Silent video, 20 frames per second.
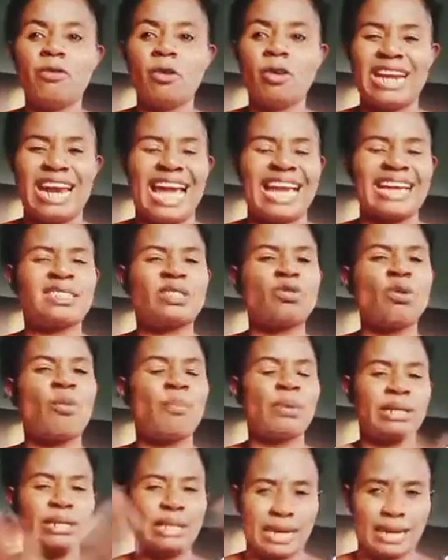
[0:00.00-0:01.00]
like
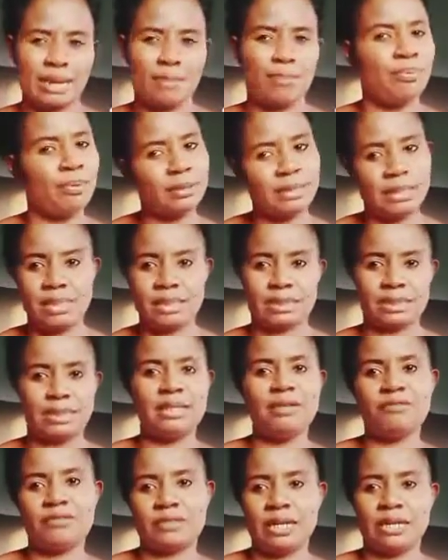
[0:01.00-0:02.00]
somebody that the burden is
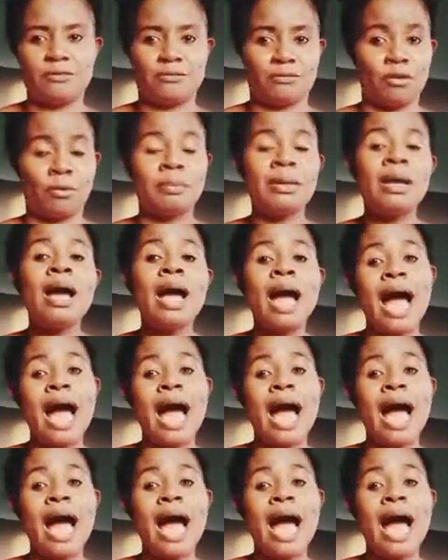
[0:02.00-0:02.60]
lifted from,